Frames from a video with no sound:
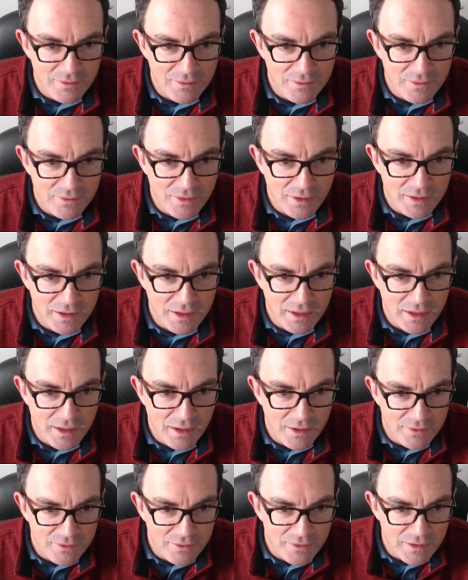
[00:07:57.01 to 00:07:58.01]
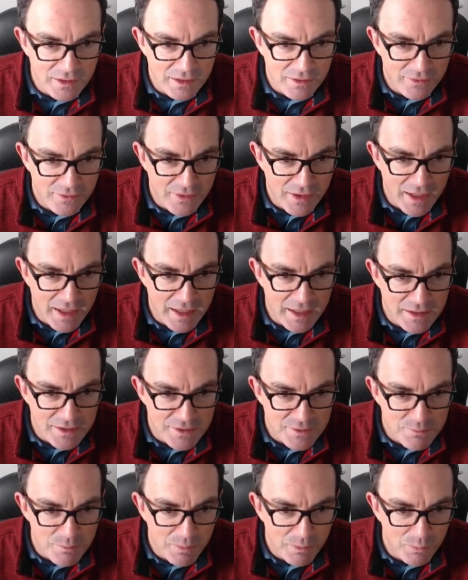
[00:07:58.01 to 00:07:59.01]
try and get it underneath the A
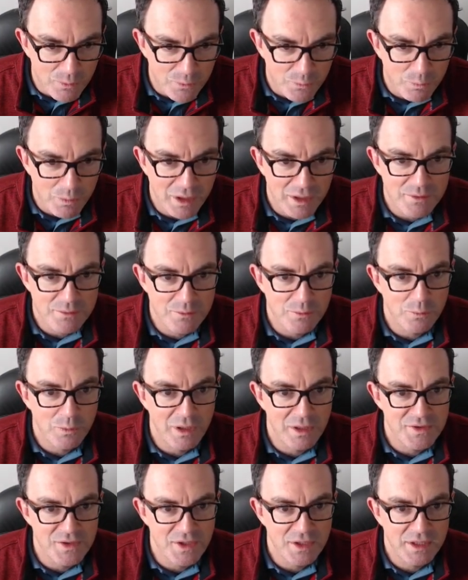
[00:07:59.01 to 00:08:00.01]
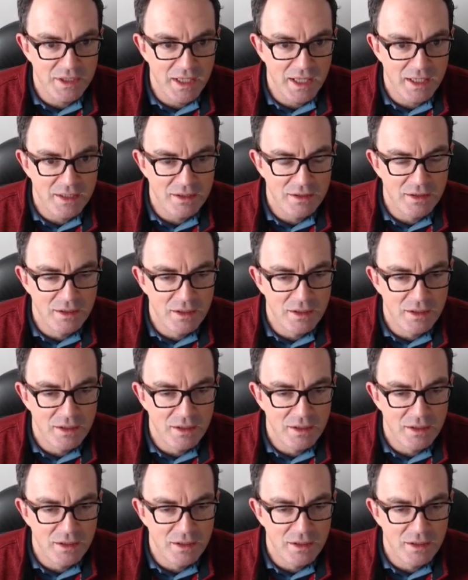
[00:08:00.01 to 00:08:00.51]
as, as well, well as I can.